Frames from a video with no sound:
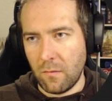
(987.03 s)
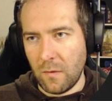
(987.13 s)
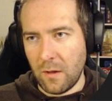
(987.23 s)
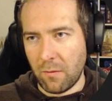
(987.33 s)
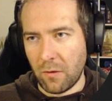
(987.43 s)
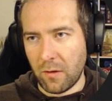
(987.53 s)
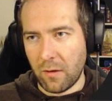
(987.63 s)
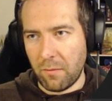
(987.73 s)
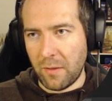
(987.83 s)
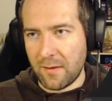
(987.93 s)
I'm gonna
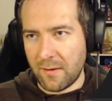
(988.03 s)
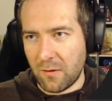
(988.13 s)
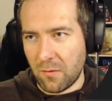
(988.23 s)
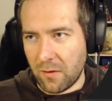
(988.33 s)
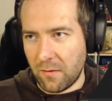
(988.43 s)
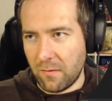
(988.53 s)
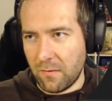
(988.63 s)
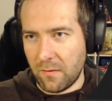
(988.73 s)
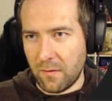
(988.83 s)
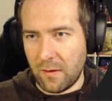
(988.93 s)
paste this one
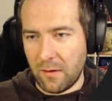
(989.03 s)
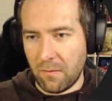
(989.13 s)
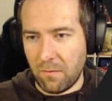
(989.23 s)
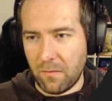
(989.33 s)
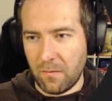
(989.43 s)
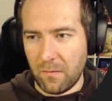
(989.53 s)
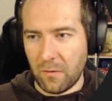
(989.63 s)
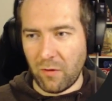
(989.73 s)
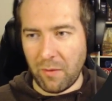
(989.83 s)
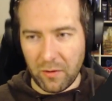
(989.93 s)
in the
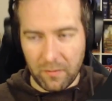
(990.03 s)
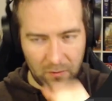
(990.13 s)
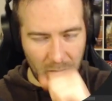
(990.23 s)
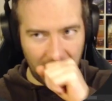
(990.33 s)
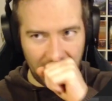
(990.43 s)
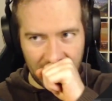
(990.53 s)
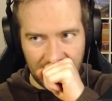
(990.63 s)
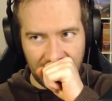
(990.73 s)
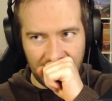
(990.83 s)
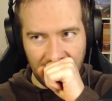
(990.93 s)
REPL so we can
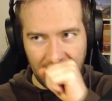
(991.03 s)
start.